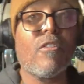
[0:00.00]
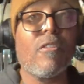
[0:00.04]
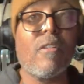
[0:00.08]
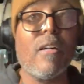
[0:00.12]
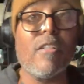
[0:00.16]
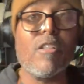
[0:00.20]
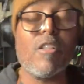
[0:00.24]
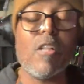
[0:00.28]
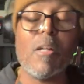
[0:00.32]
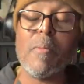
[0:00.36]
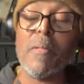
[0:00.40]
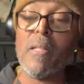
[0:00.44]

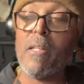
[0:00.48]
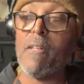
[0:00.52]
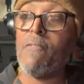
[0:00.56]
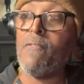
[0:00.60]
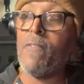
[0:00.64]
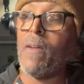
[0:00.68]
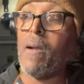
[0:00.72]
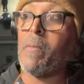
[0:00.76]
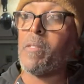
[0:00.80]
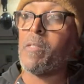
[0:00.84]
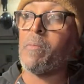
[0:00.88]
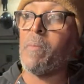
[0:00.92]
sharpen at a
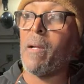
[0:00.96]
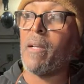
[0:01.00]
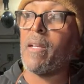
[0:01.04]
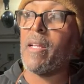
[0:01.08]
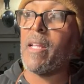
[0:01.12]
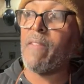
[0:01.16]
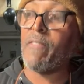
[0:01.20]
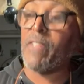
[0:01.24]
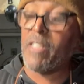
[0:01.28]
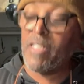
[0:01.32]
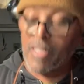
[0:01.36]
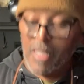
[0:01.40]
farmer's
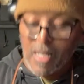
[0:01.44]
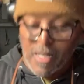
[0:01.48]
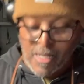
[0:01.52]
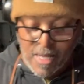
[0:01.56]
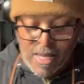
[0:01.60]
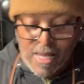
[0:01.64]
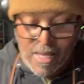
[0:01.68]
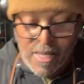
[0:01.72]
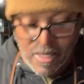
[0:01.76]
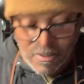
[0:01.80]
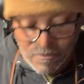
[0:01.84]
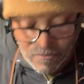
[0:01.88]
market every
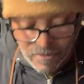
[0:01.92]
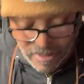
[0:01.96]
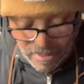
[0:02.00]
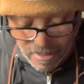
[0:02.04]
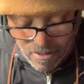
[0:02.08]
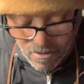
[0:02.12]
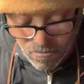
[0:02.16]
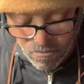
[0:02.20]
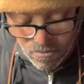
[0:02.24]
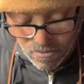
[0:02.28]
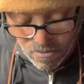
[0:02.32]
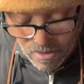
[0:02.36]
Sunday in
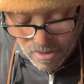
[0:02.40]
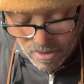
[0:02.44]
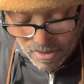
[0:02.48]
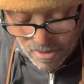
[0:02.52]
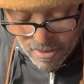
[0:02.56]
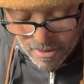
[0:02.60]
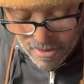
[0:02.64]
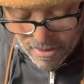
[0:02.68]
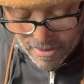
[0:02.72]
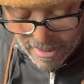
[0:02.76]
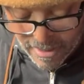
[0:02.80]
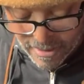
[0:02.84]
Reno.
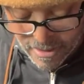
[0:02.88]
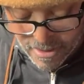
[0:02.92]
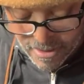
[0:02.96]
That's